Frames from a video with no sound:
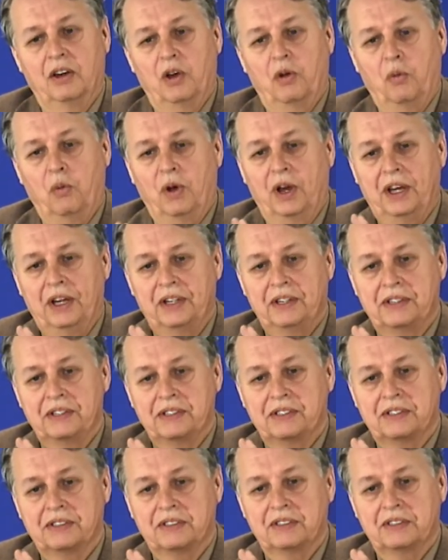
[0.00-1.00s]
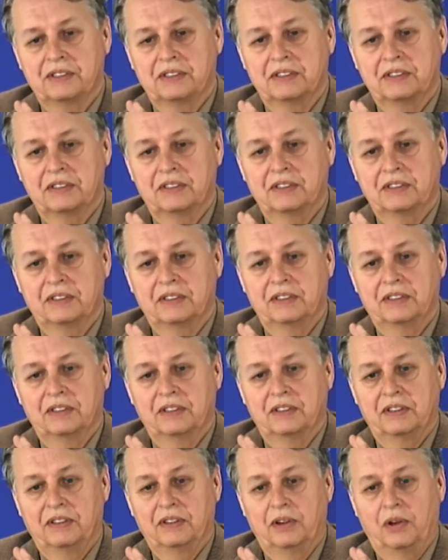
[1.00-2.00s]
was
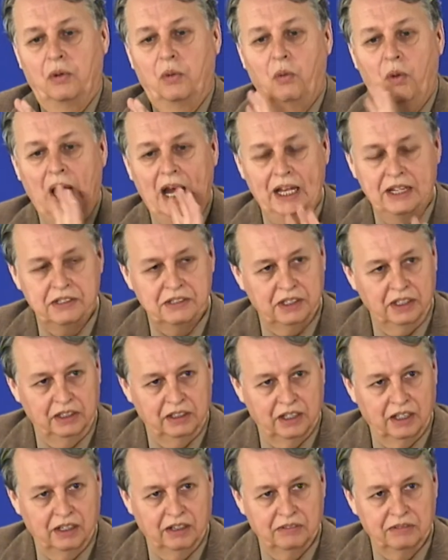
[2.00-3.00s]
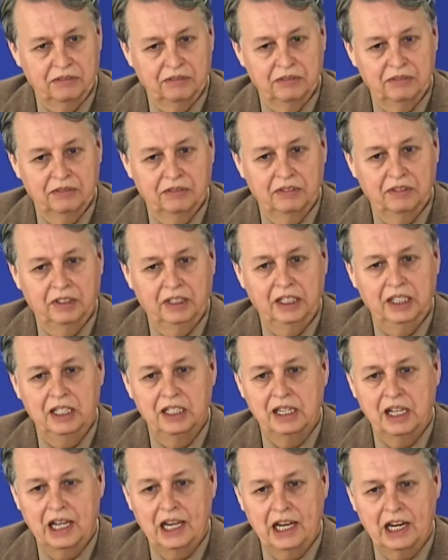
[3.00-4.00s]
wise enough
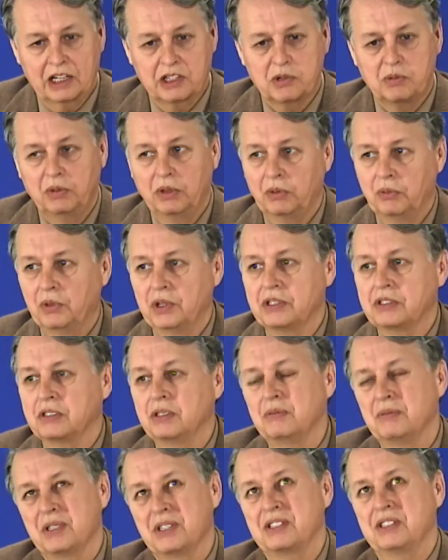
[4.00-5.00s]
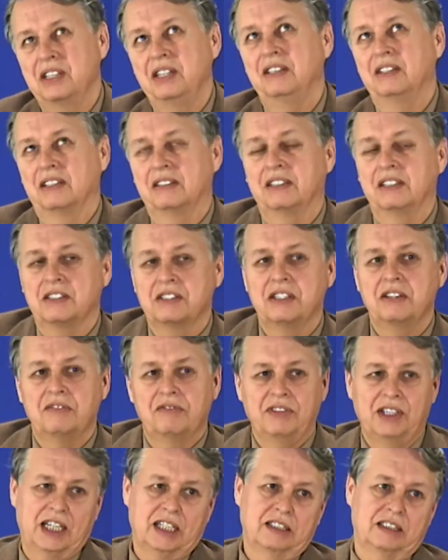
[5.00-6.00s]
in actual wisdom to see that this, in
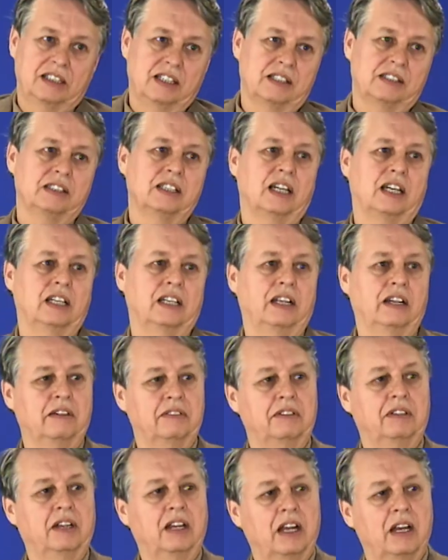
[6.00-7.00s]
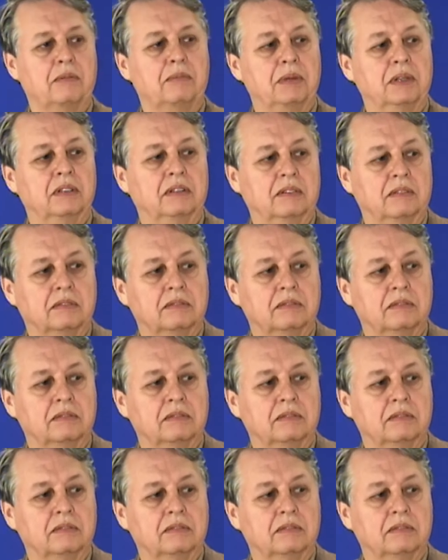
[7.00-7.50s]
fact, does not ever happen.